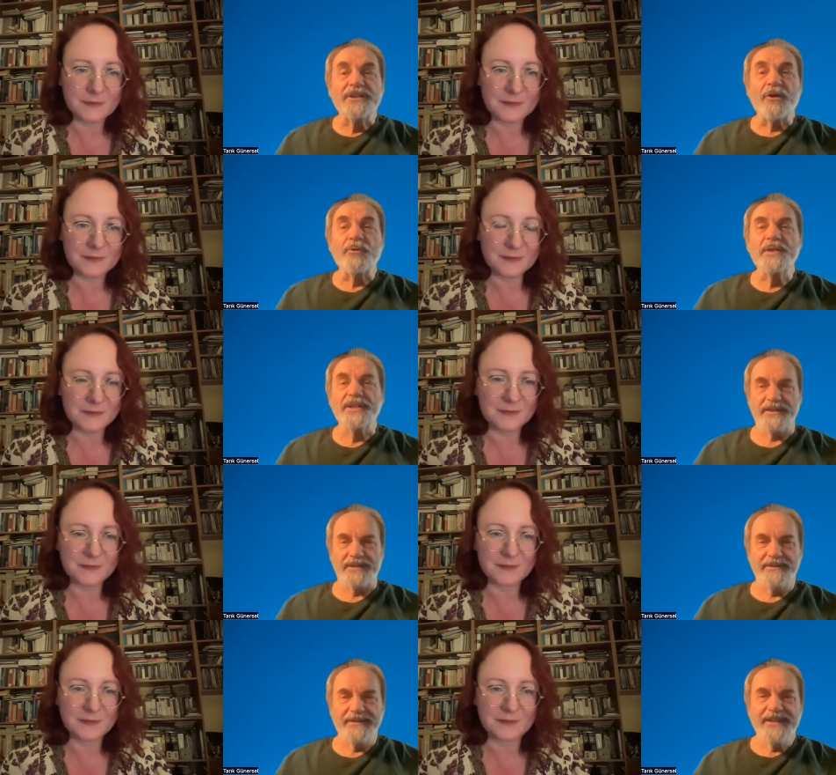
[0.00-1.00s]

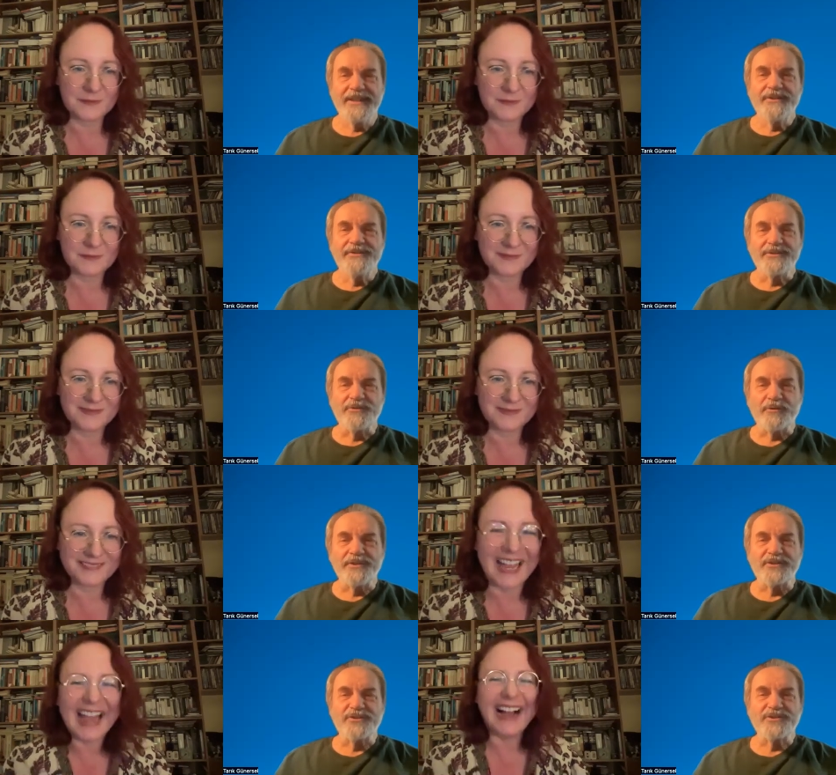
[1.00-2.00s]
Speaker 1: global, the
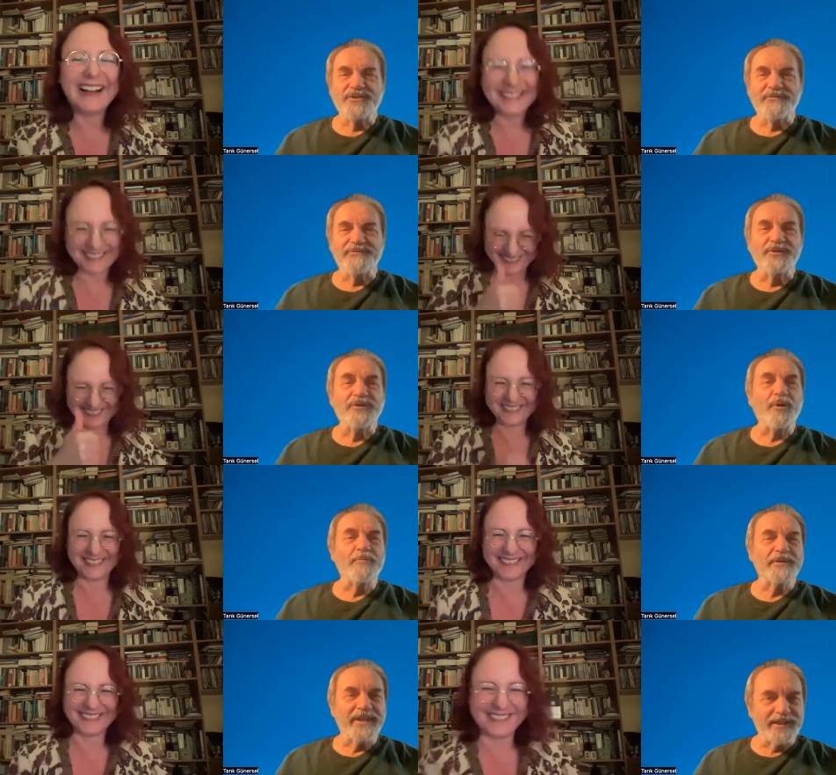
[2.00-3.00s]
connection of
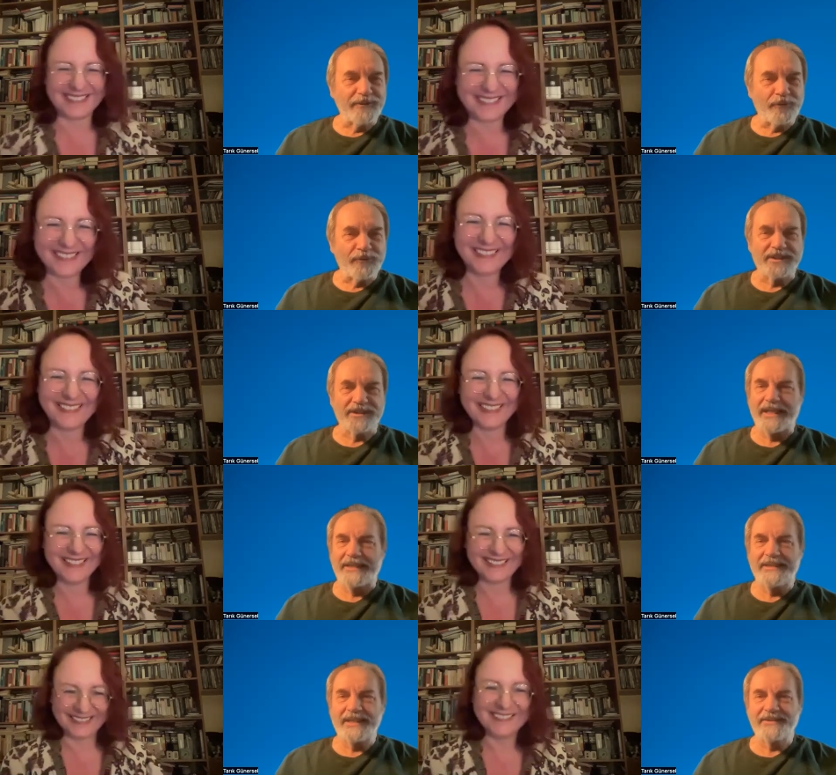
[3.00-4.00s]
global and local.
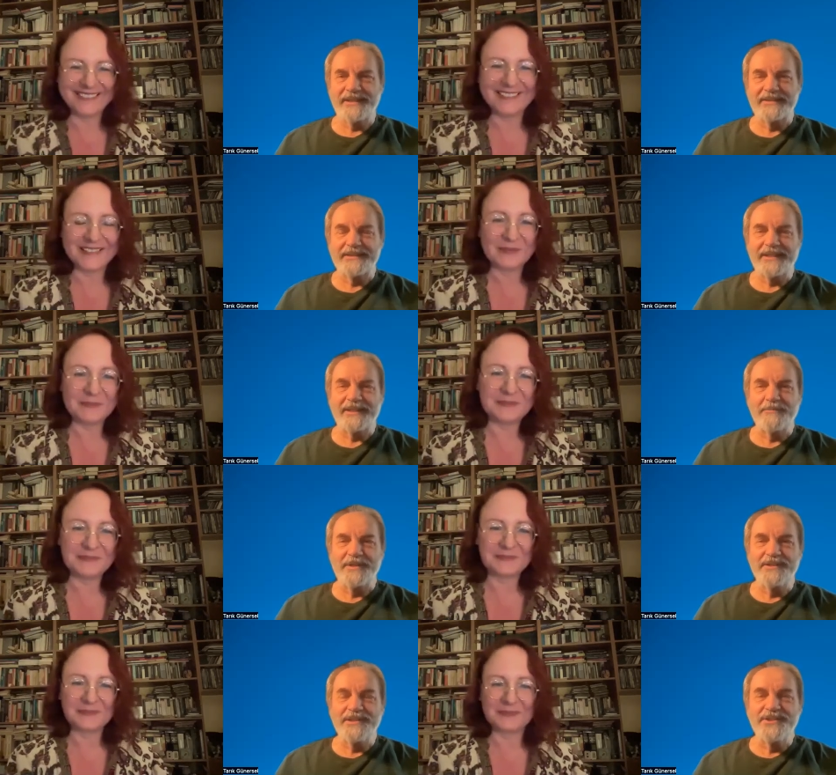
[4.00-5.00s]
I like that. I, I
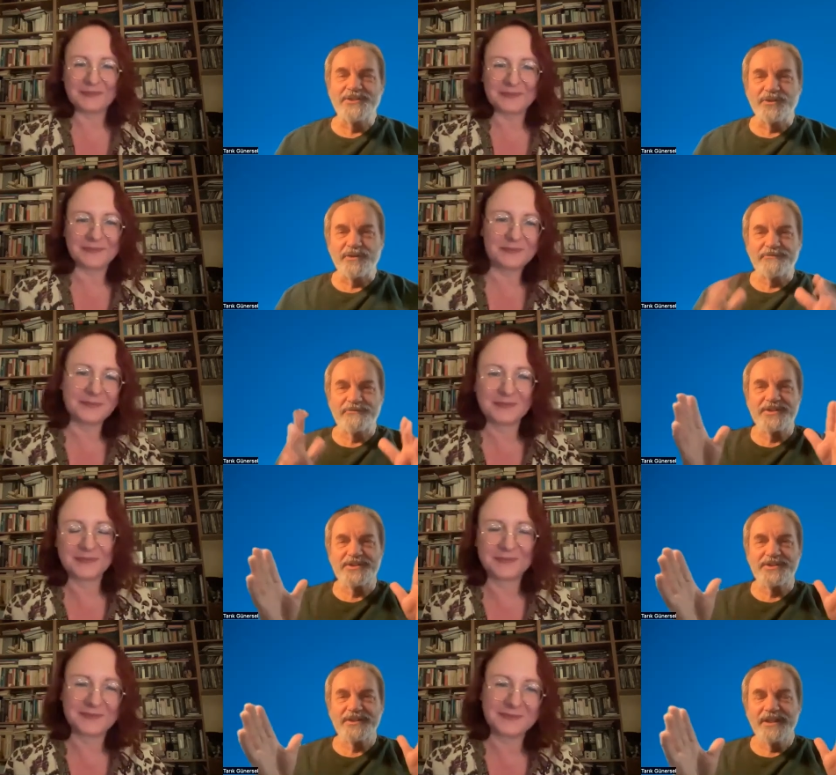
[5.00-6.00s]
mean, instead of
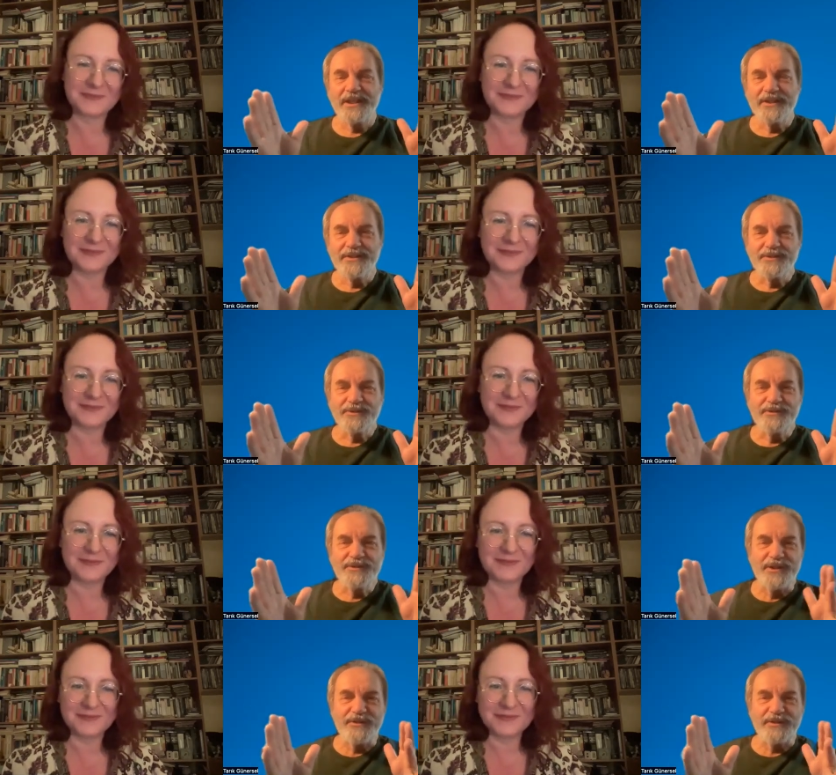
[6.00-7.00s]
this
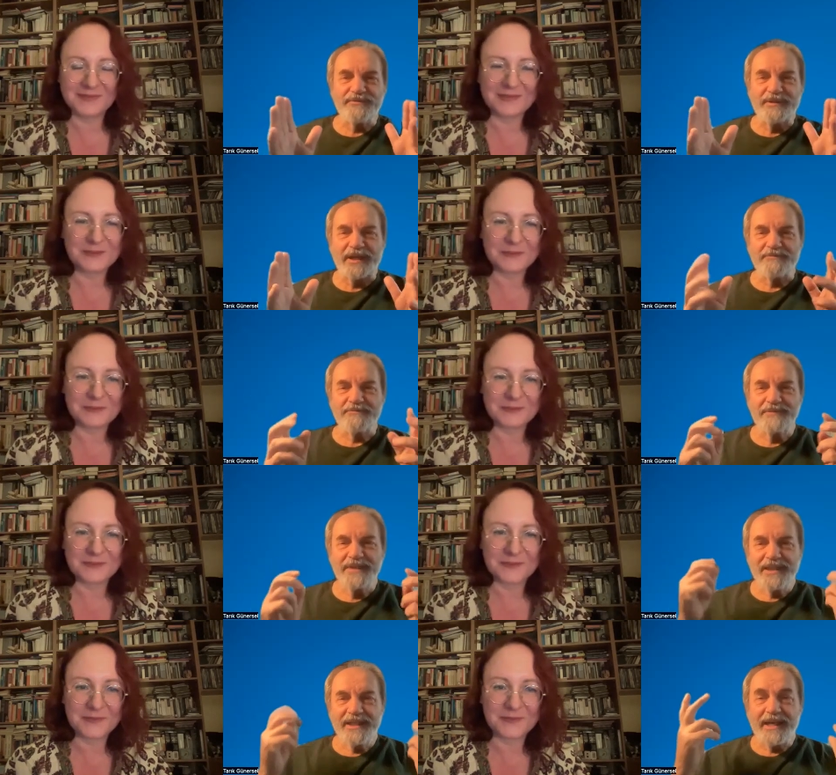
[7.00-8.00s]
uh, um,
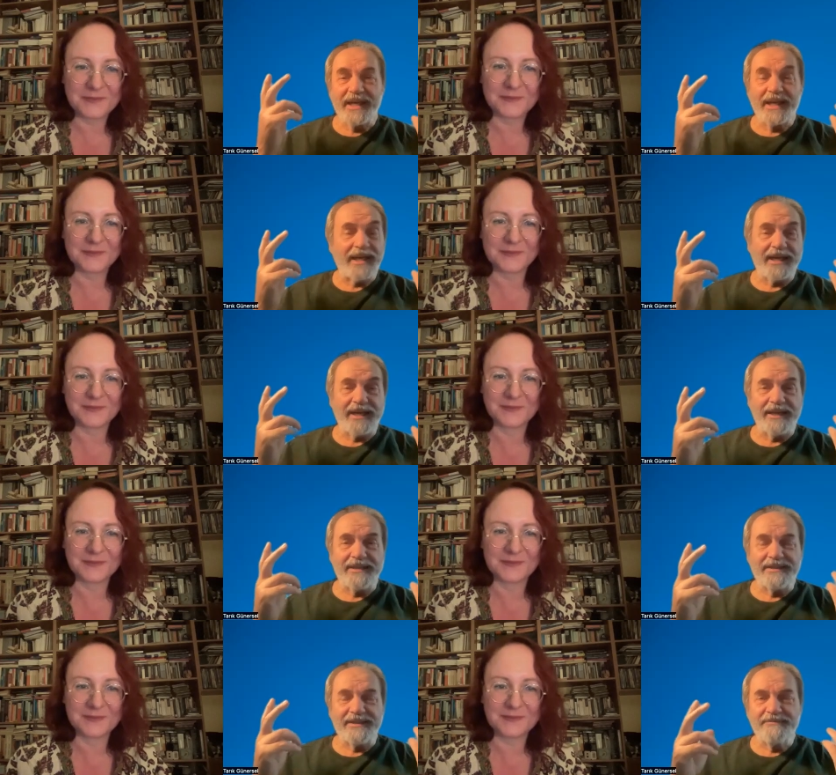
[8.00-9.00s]

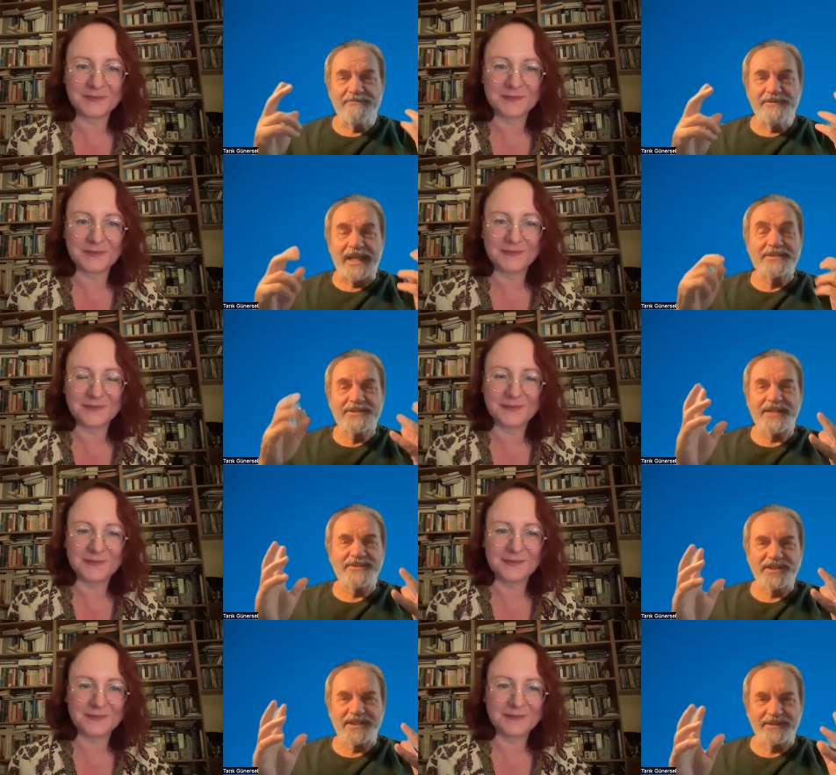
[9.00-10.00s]
and
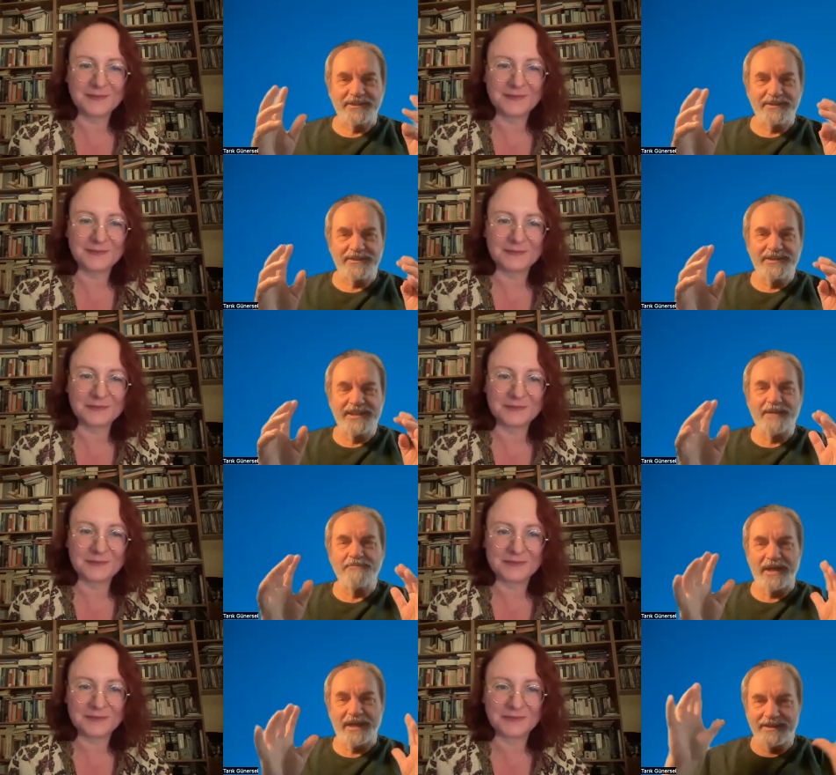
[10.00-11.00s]
nonsensical
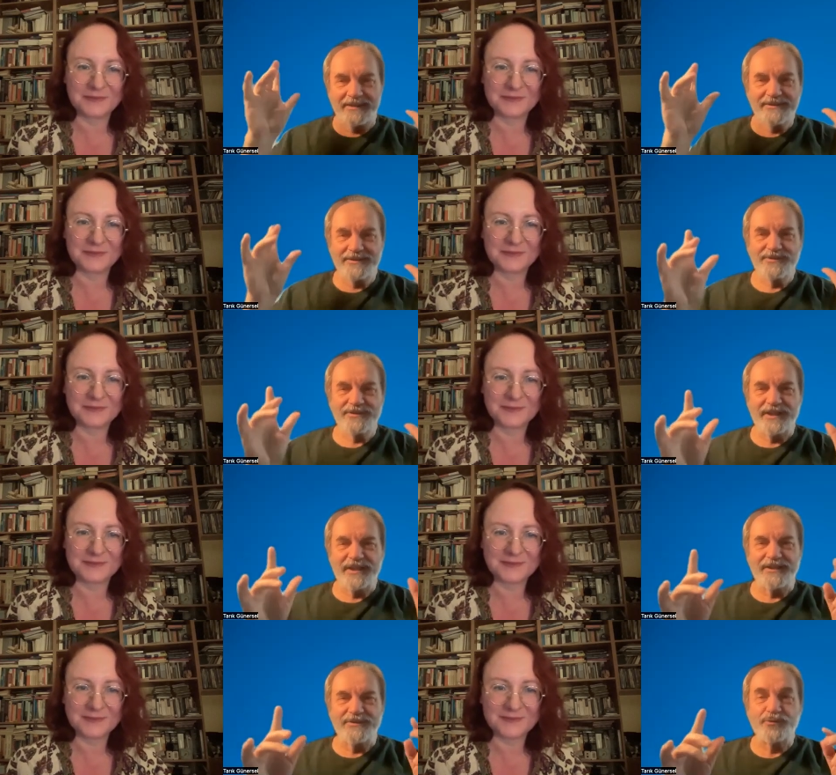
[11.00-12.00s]
dilemma,
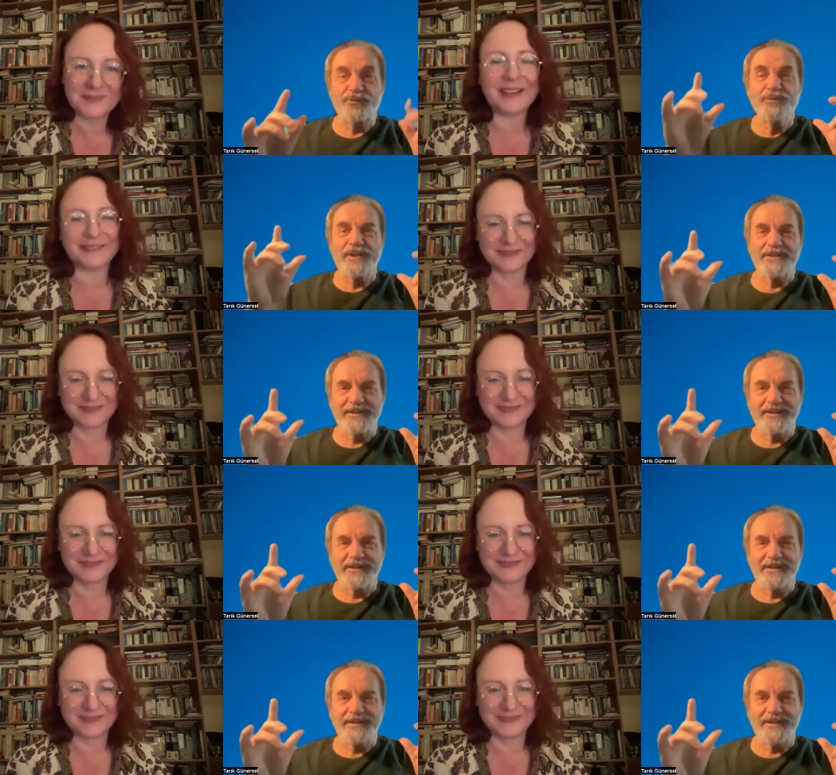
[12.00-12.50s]
uh, pseudo